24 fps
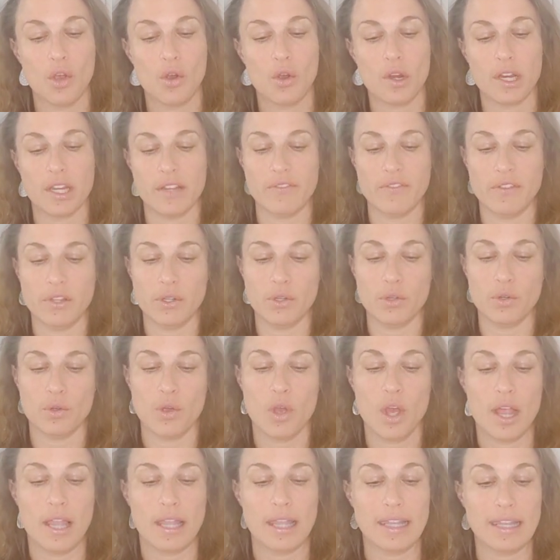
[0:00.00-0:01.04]
Or if you
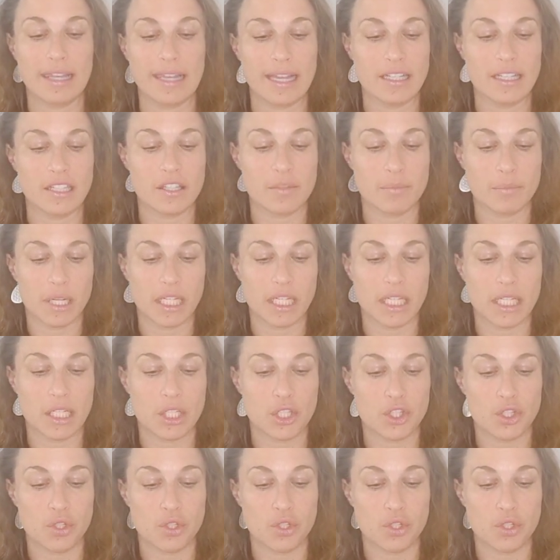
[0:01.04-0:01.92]
lend money